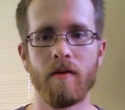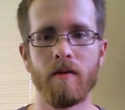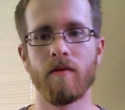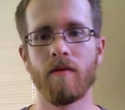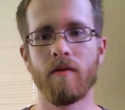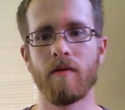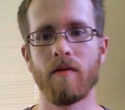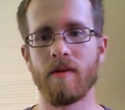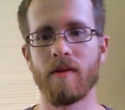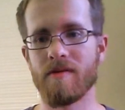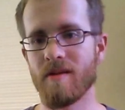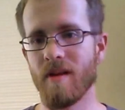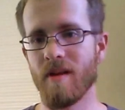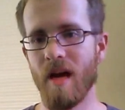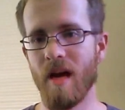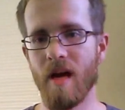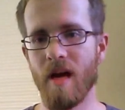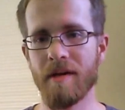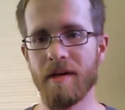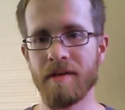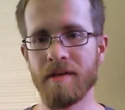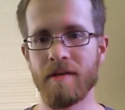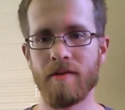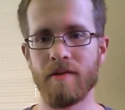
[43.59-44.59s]

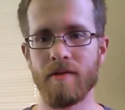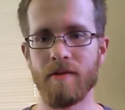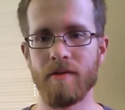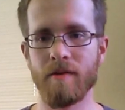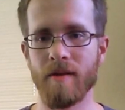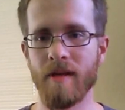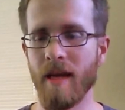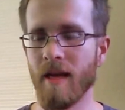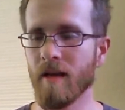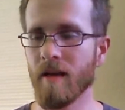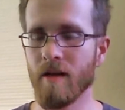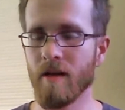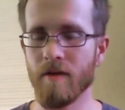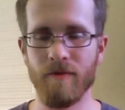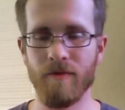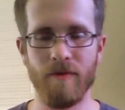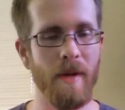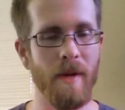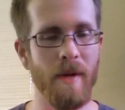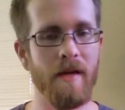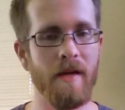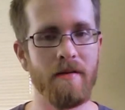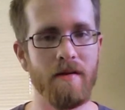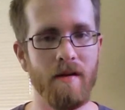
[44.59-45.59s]
designed to gain
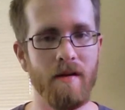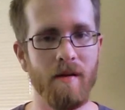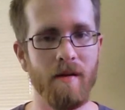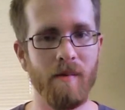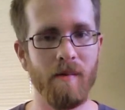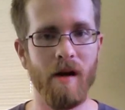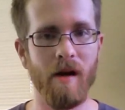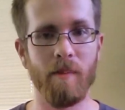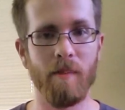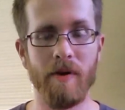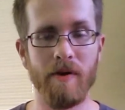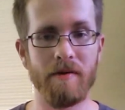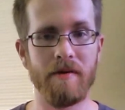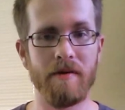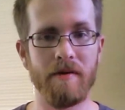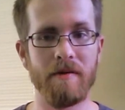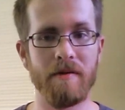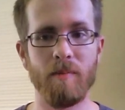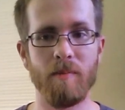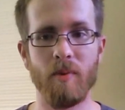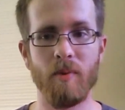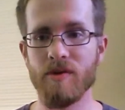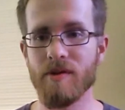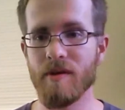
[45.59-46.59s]
information about a person's
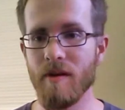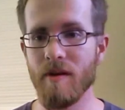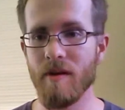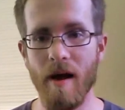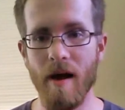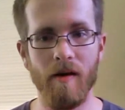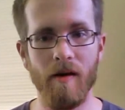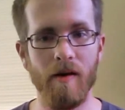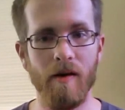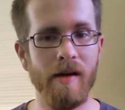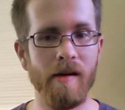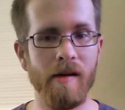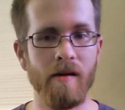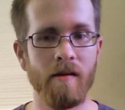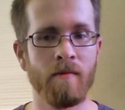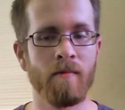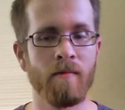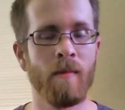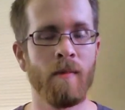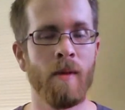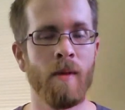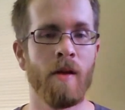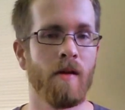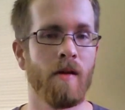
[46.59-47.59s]
personality,
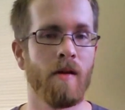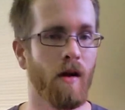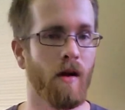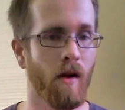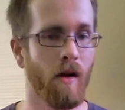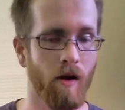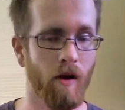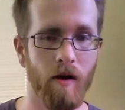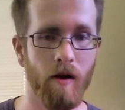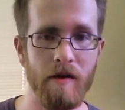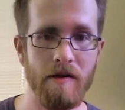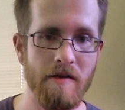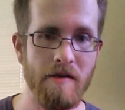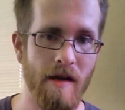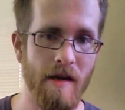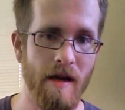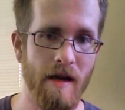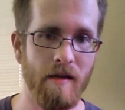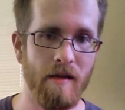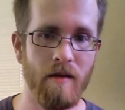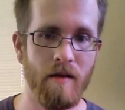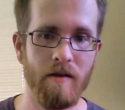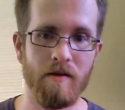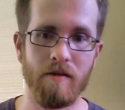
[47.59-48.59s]
current
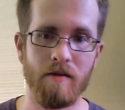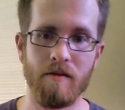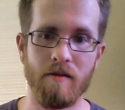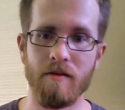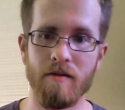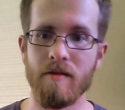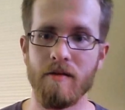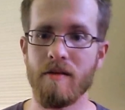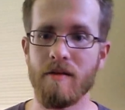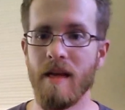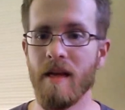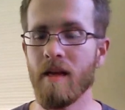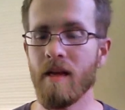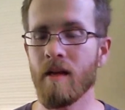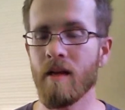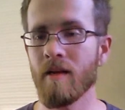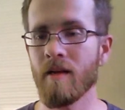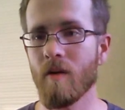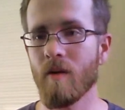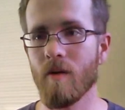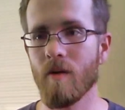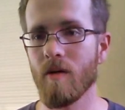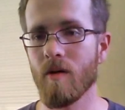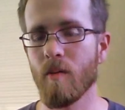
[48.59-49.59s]
psychological state,
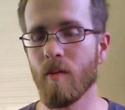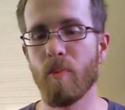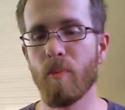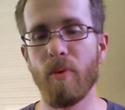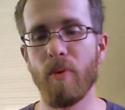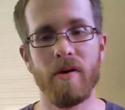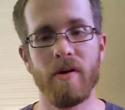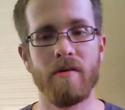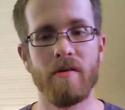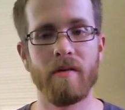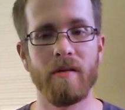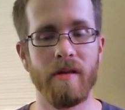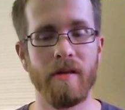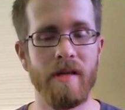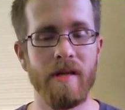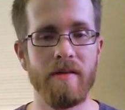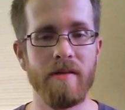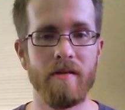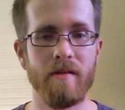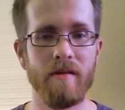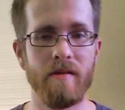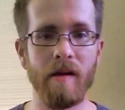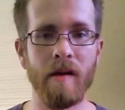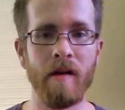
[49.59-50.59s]
or personal
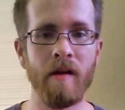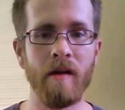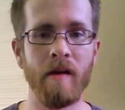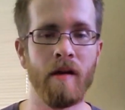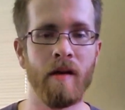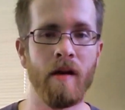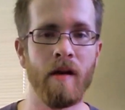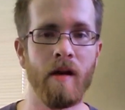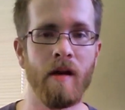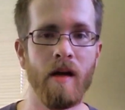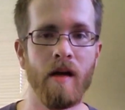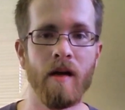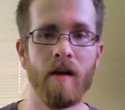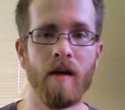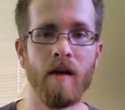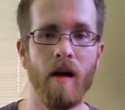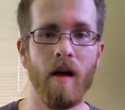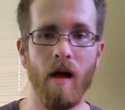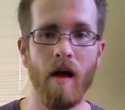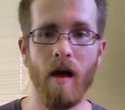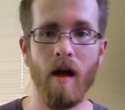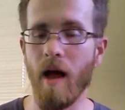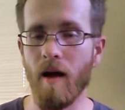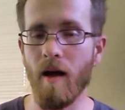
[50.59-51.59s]
history.
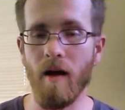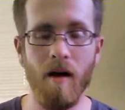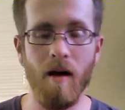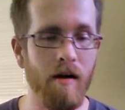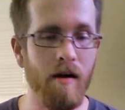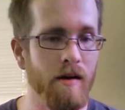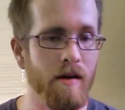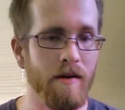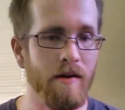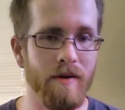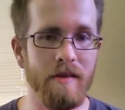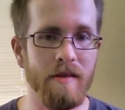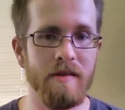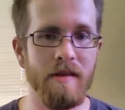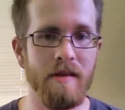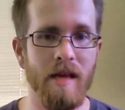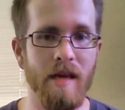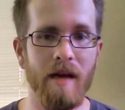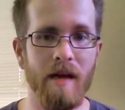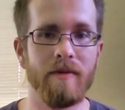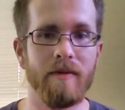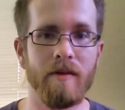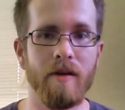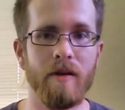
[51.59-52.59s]
All of us
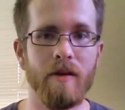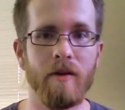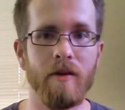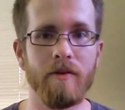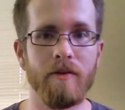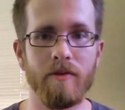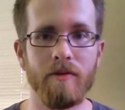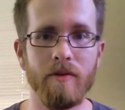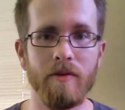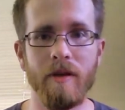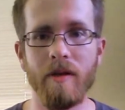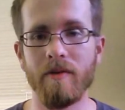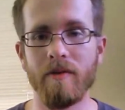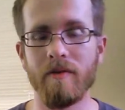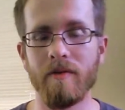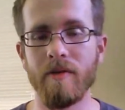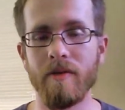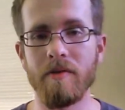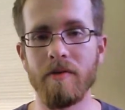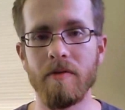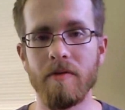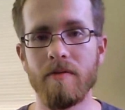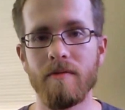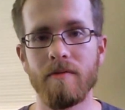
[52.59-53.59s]
have to go through
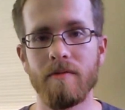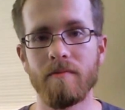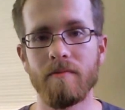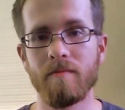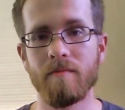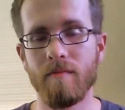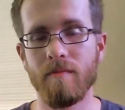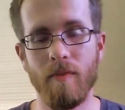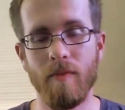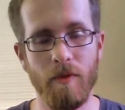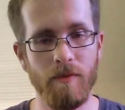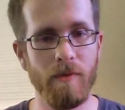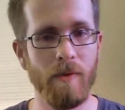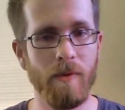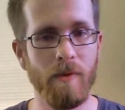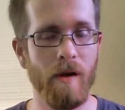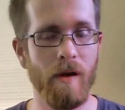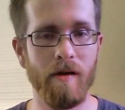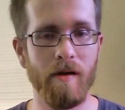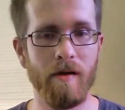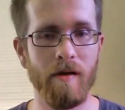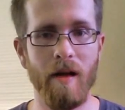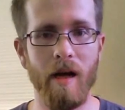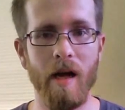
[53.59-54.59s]
interviews
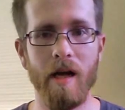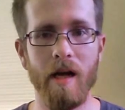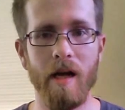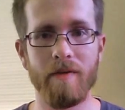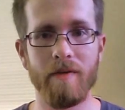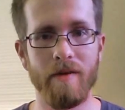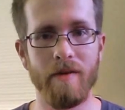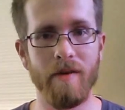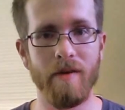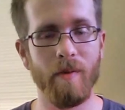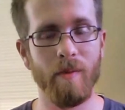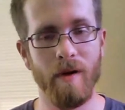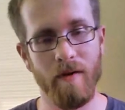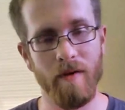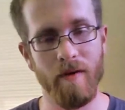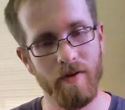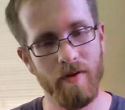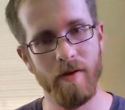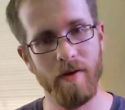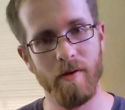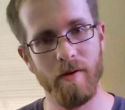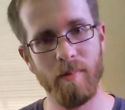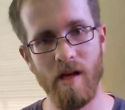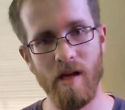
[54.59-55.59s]
throughout our lives. You know, whenever
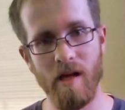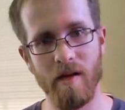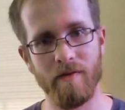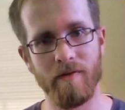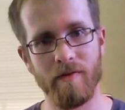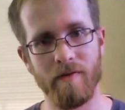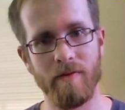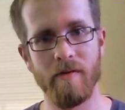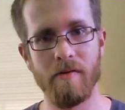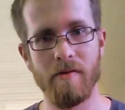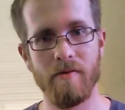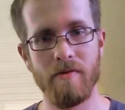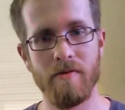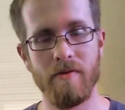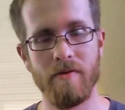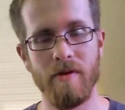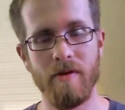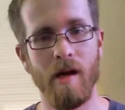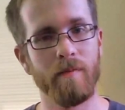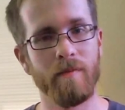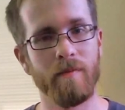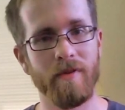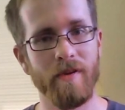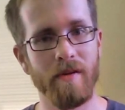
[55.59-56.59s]
you're applying for a new
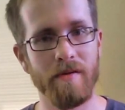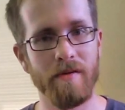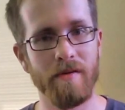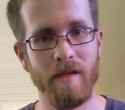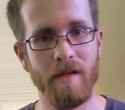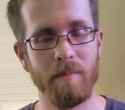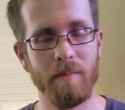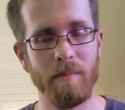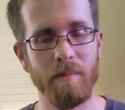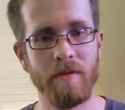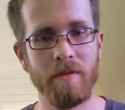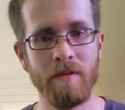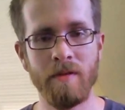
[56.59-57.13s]
job, for example,